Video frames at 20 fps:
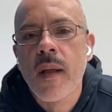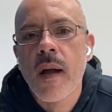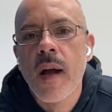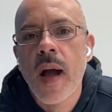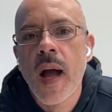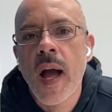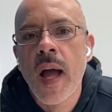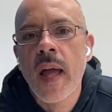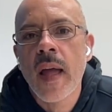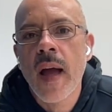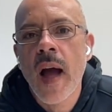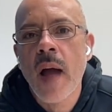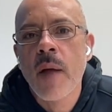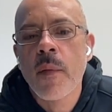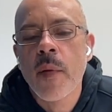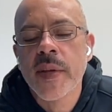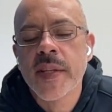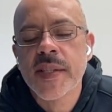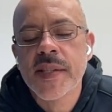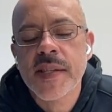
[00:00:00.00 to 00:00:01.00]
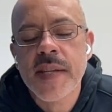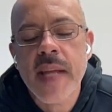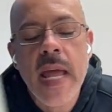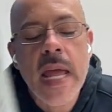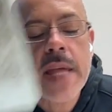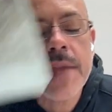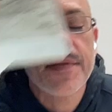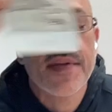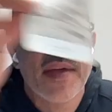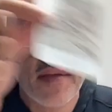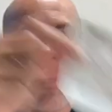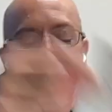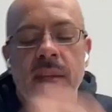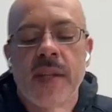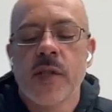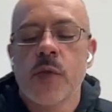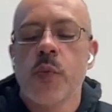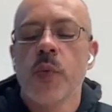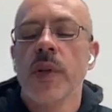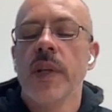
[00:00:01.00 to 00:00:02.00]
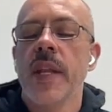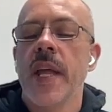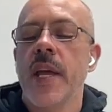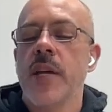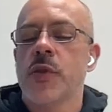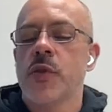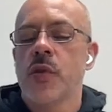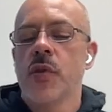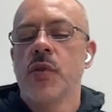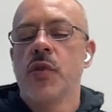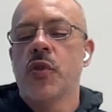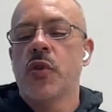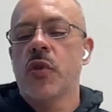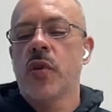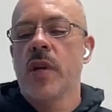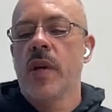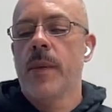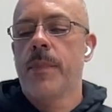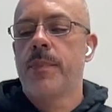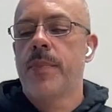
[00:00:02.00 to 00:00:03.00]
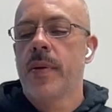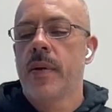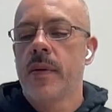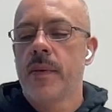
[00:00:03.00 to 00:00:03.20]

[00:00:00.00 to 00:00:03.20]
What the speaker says: I would say that this relationship